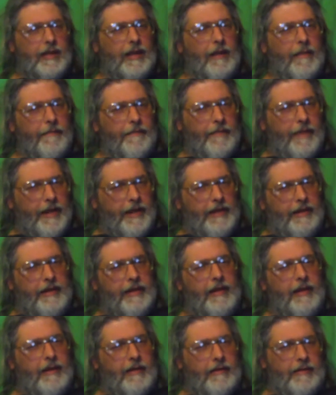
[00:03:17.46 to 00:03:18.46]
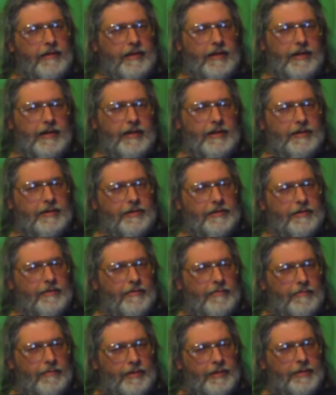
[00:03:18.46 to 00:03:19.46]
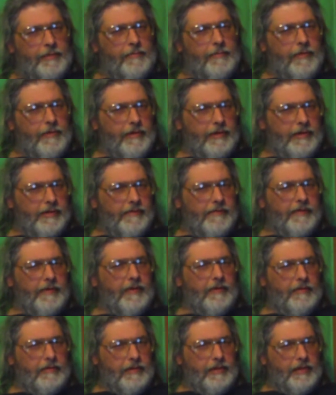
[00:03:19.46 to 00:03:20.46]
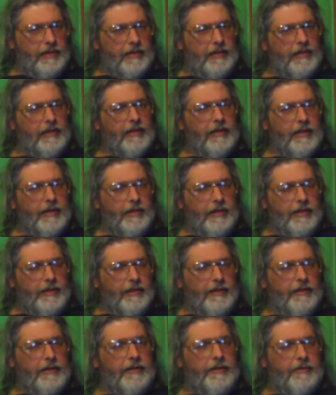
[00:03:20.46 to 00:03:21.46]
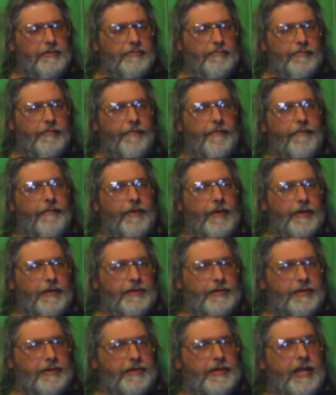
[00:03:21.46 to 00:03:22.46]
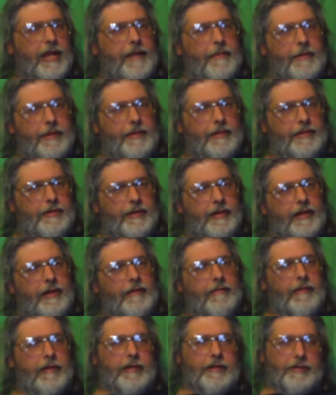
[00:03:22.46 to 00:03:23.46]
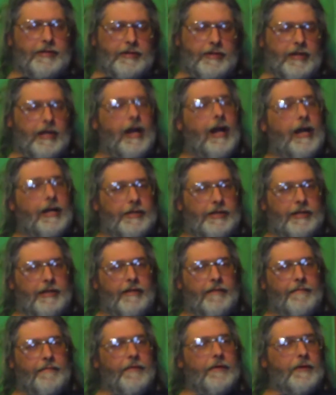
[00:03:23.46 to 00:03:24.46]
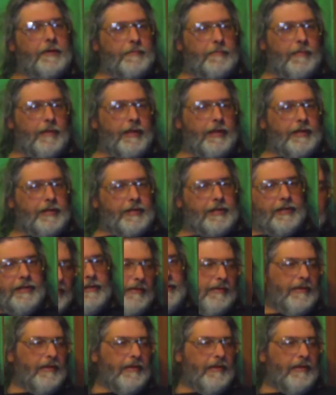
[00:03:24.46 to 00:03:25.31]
I'm finding out that it is so much more difficult to reverse the damage than it was to cause it in the first place.